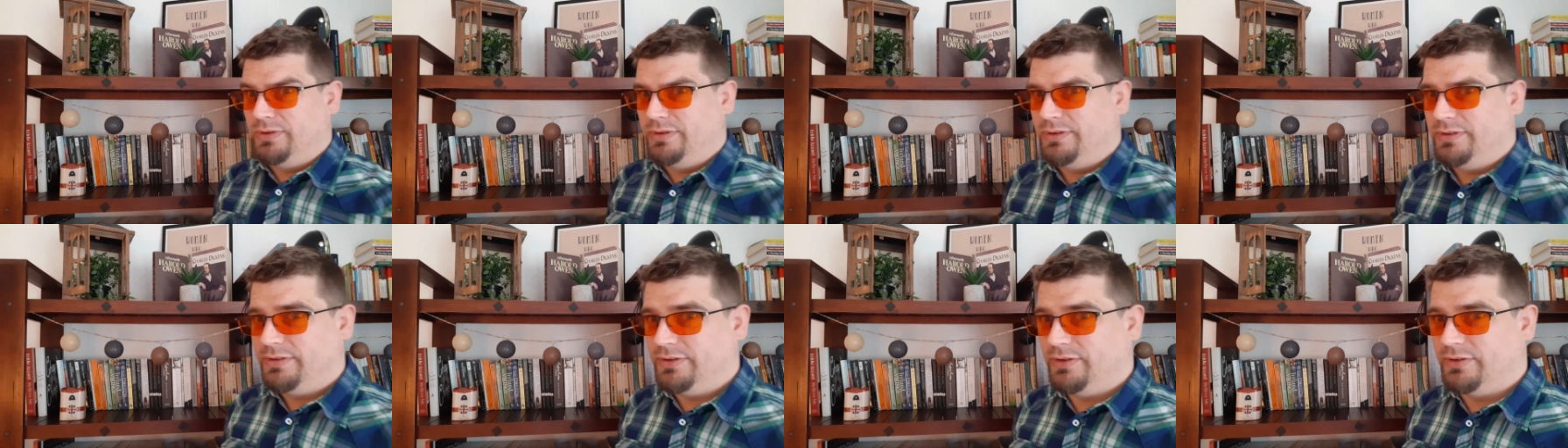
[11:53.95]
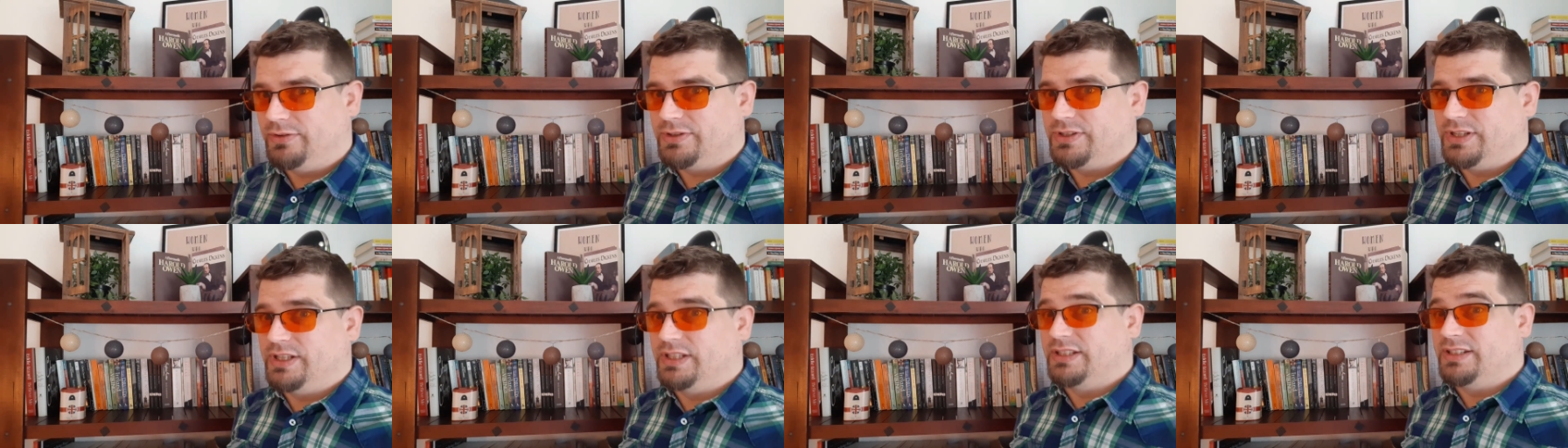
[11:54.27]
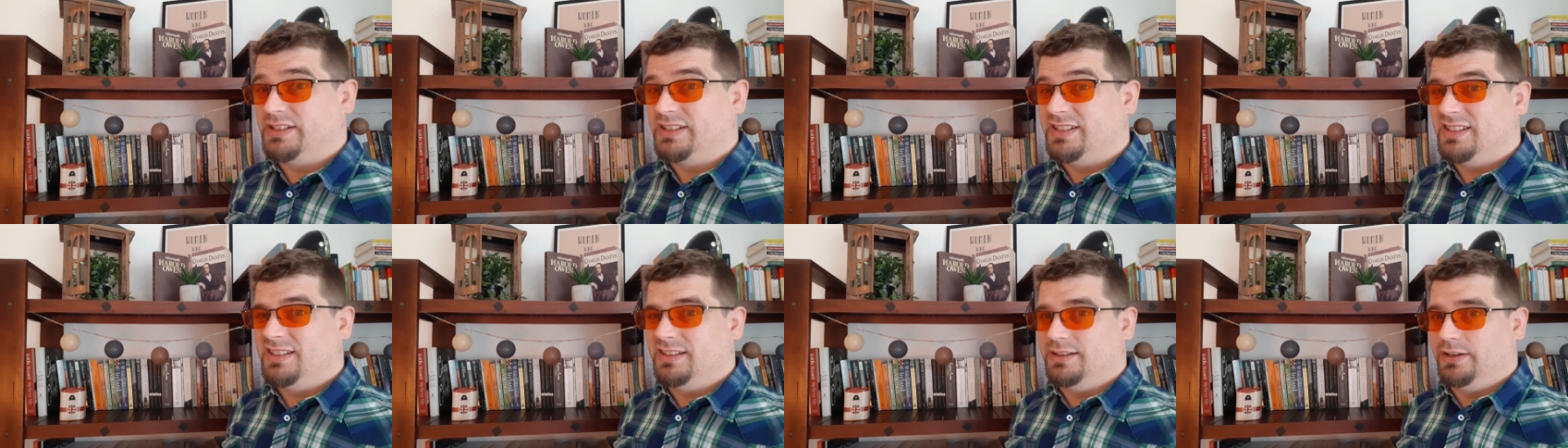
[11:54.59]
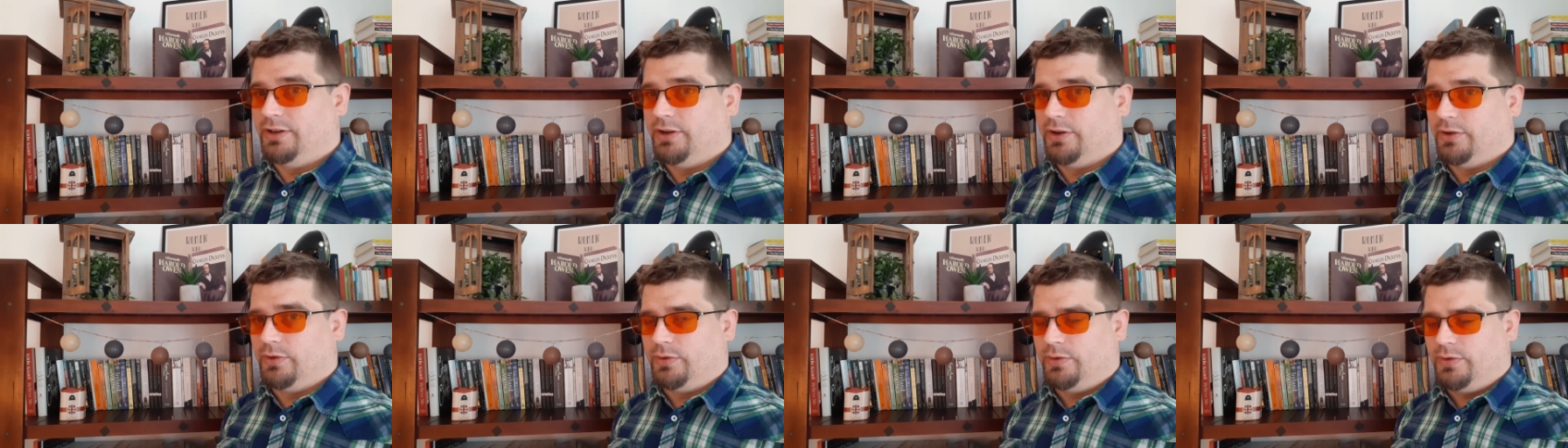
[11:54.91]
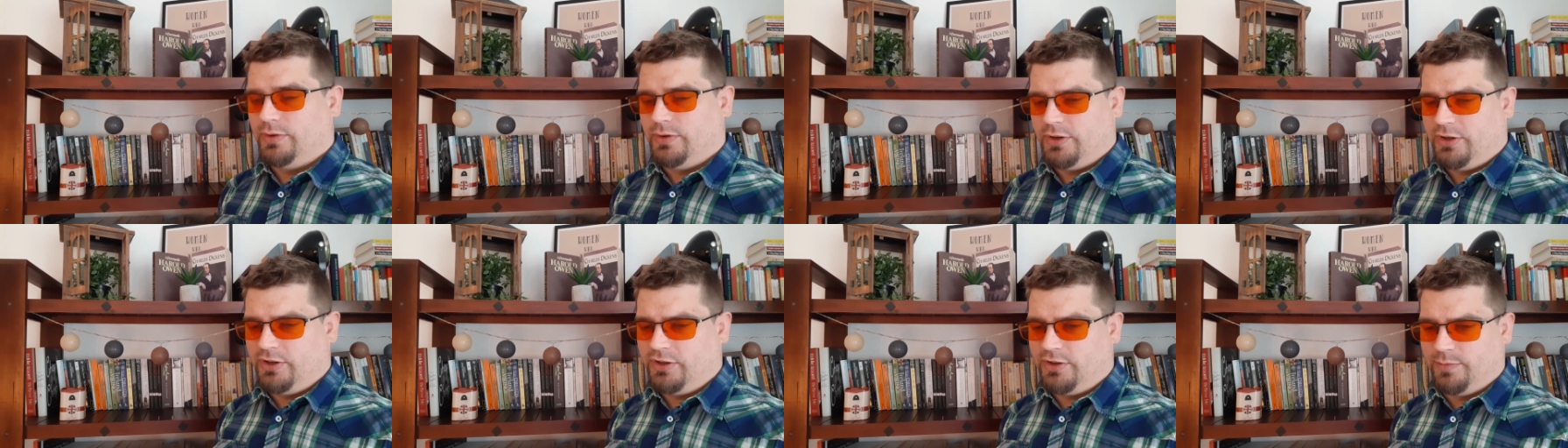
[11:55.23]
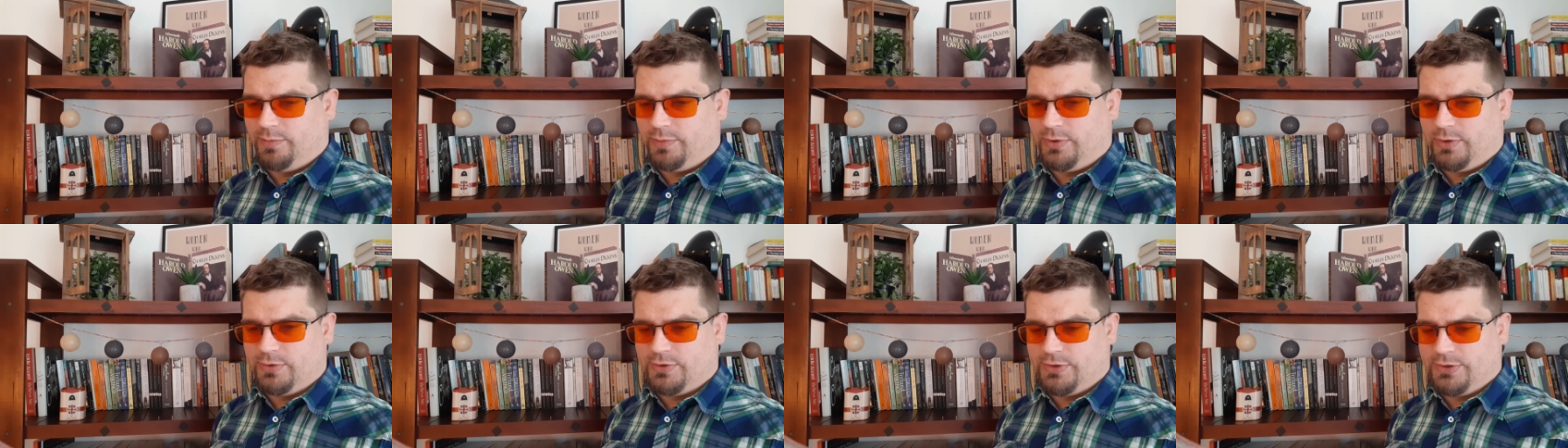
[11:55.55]
Not since,
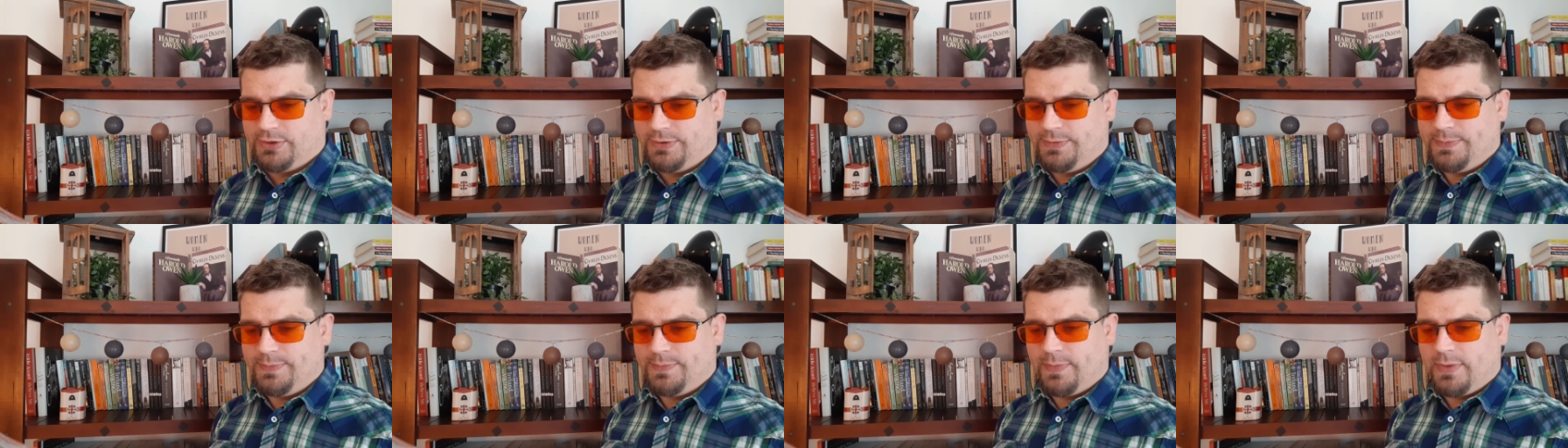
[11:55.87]
computers.